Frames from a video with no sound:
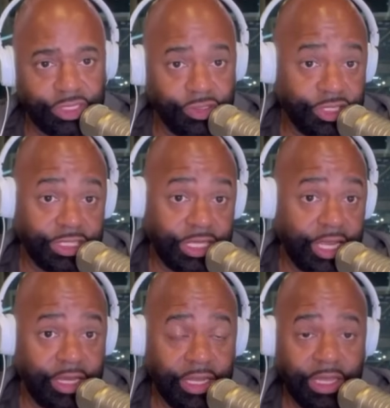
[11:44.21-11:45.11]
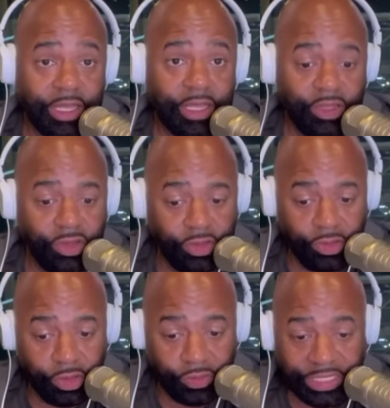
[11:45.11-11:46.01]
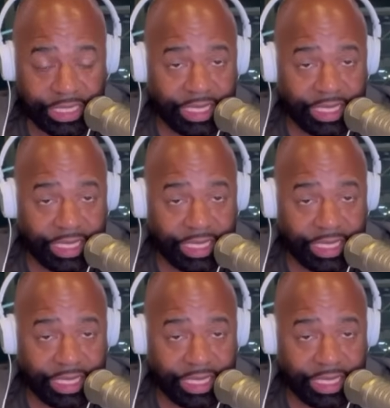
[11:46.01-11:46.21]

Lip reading: and you just said, T.